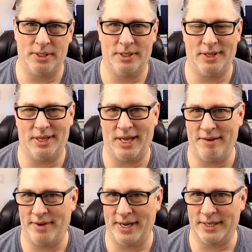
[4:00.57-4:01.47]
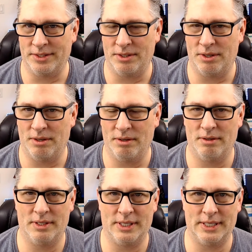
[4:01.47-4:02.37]
LifeX.
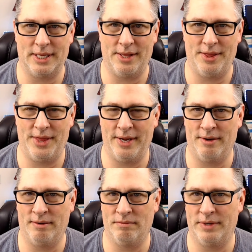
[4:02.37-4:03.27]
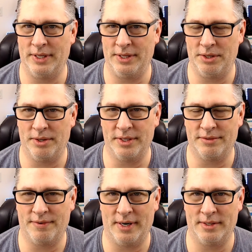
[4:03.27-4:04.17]
They're really good as
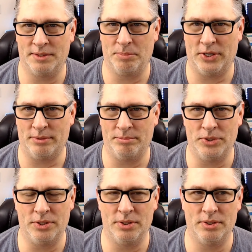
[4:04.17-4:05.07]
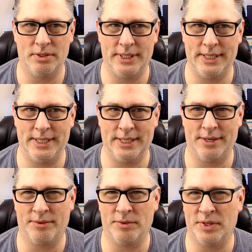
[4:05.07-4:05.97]
far as bulbs and
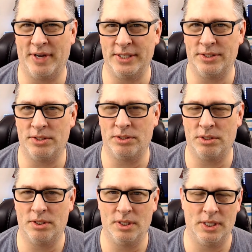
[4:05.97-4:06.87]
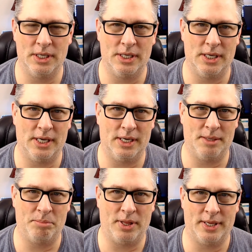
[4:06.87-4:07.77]
other devices.
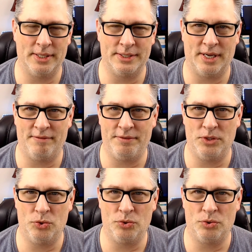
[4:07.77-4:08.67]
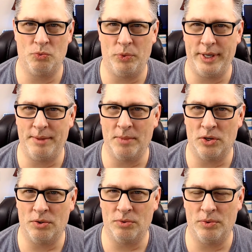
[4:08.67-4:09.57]
Plugs, I've used
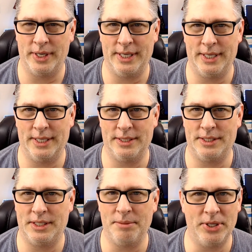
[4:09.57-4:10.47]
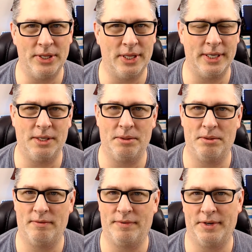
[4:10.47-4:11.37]
Wemo and TP-Link,
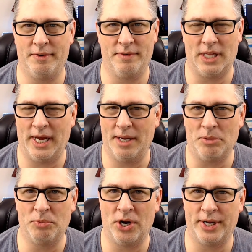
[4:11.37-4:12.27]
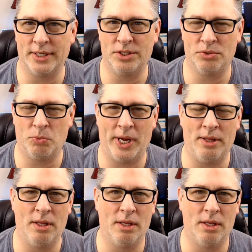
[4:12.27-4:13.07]
very reliable products as well.